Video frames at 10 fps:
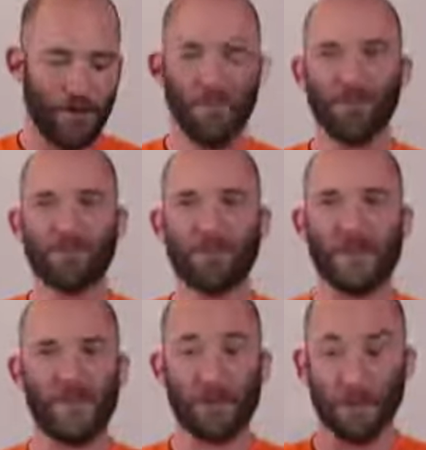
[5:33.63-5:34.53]
nobody's
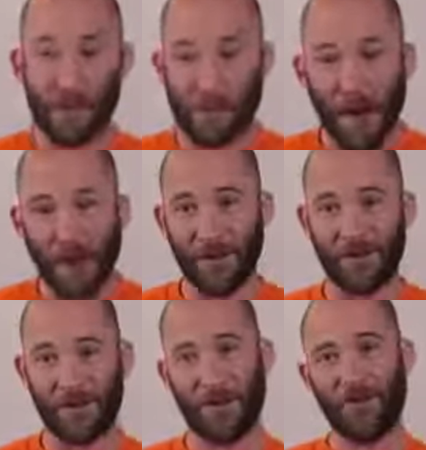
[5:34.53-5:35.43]
really going to lose their mind
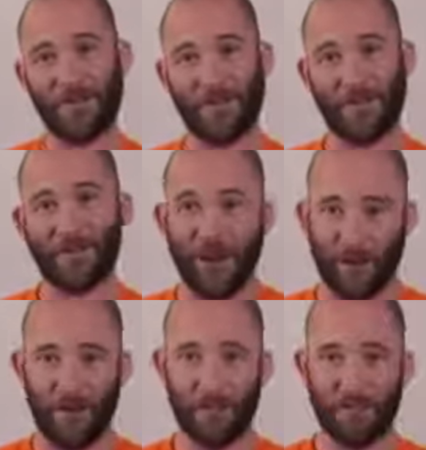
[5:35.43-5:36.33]
over it. Nobody's going to get
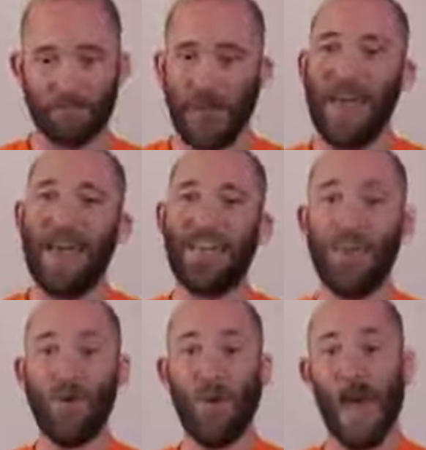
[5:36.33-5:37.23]
fired over it.
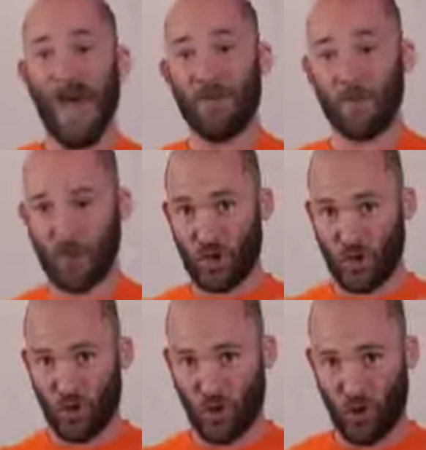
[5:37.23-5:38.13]
Then you have
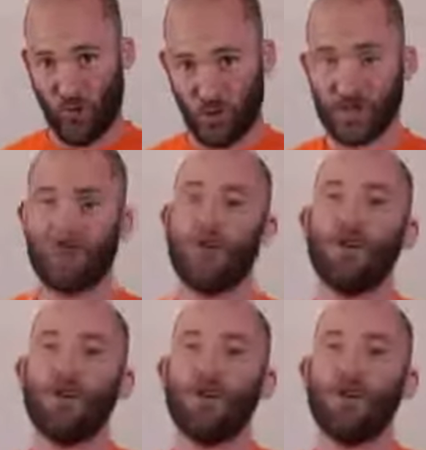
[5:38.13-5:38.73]
servers.